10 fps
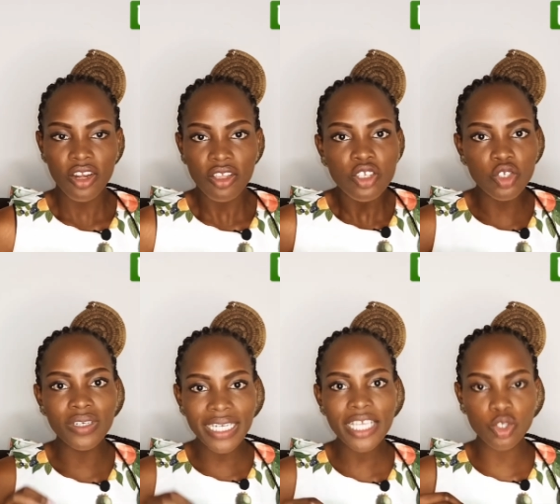You
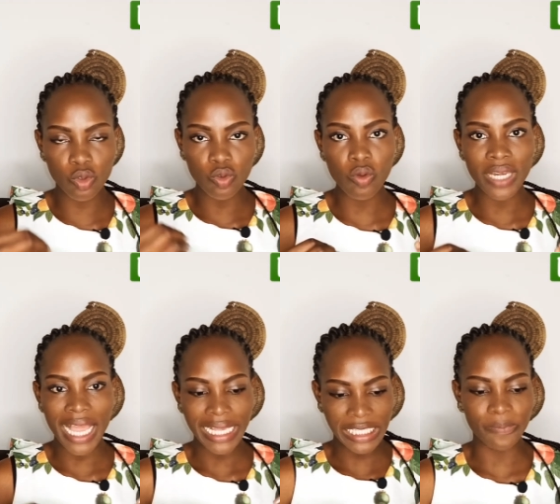need to know that
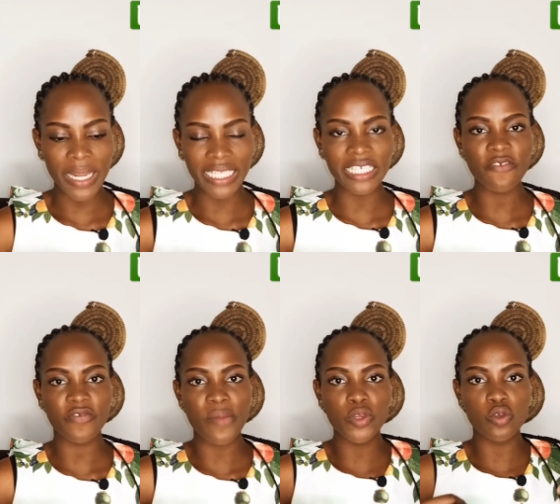it's plantain
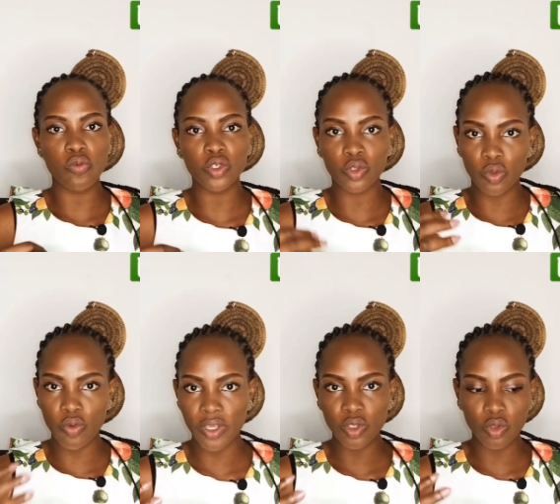farming you want to go
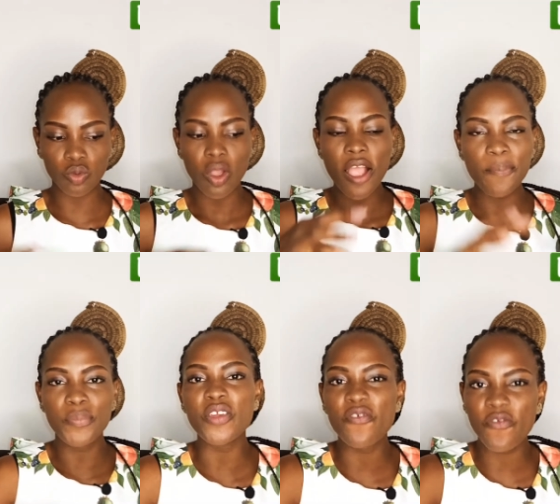into
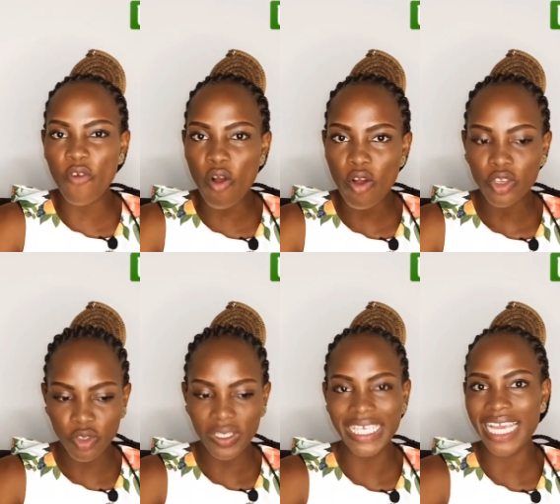before you
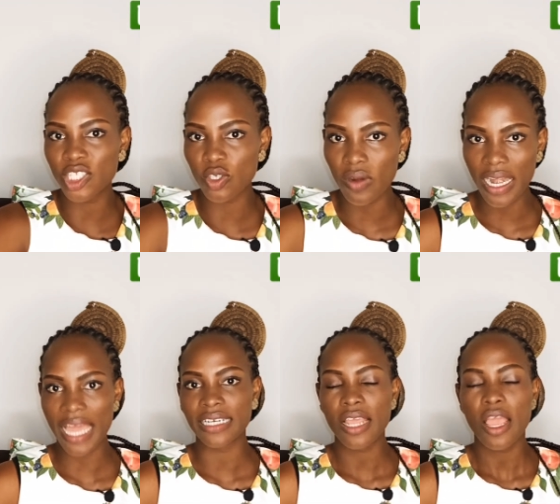get your
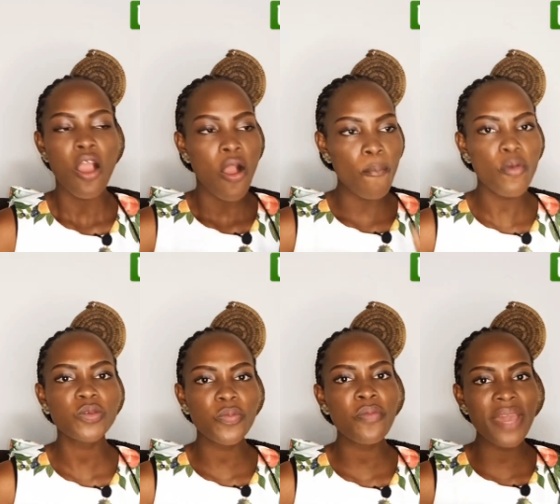land. Most
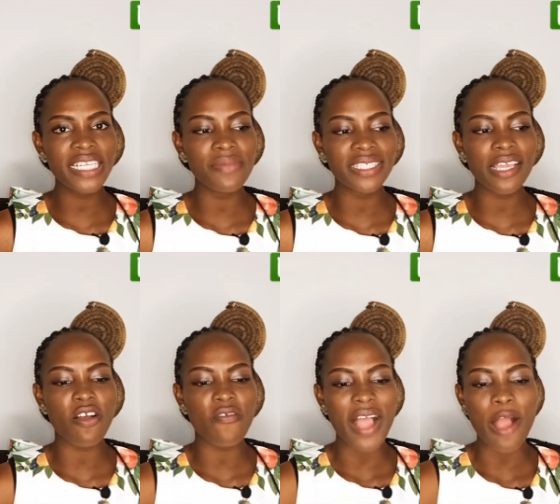people make the mistake
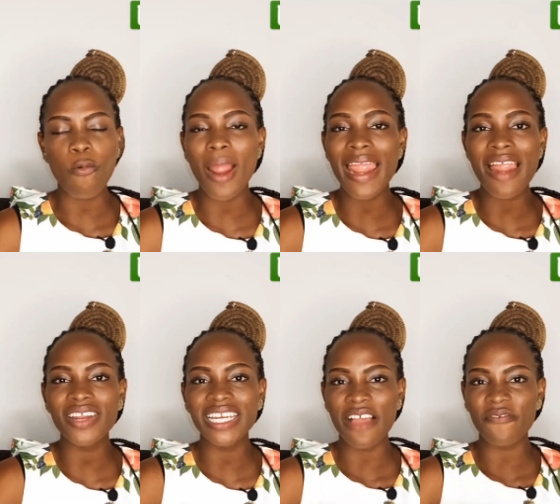of acquiring
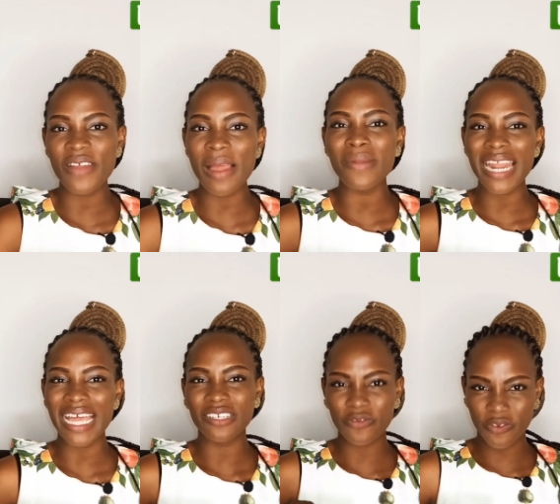their
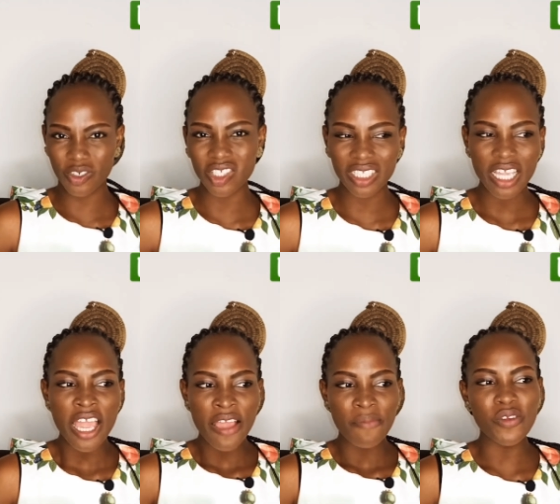farmland first
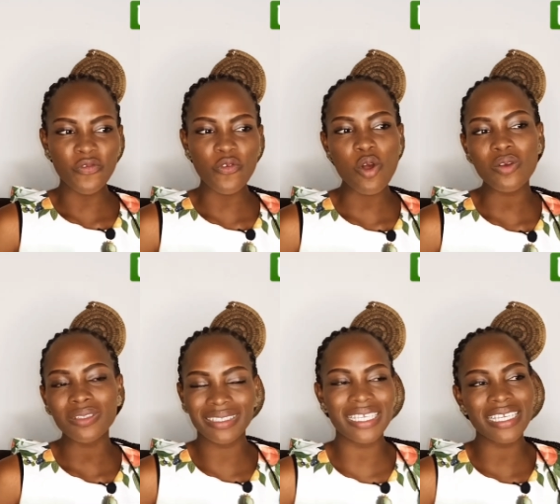before
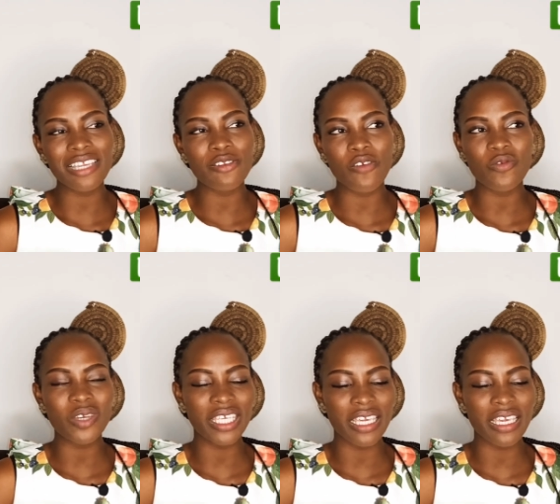thinking of,
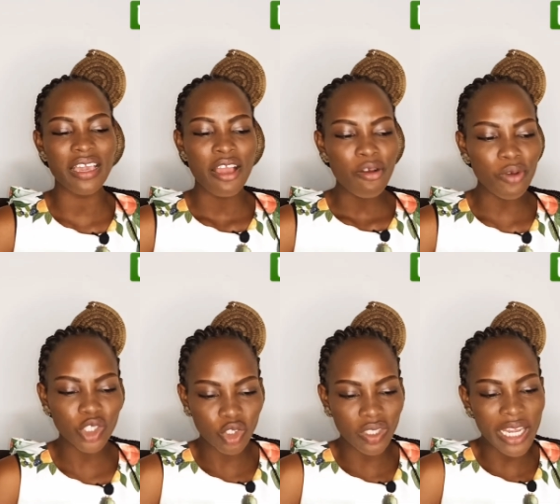okay, what
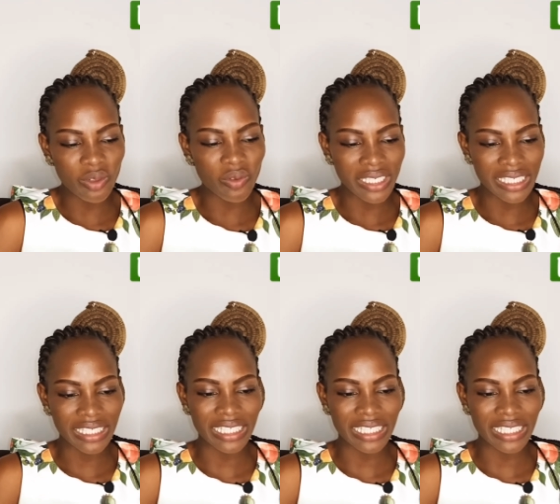should I do on this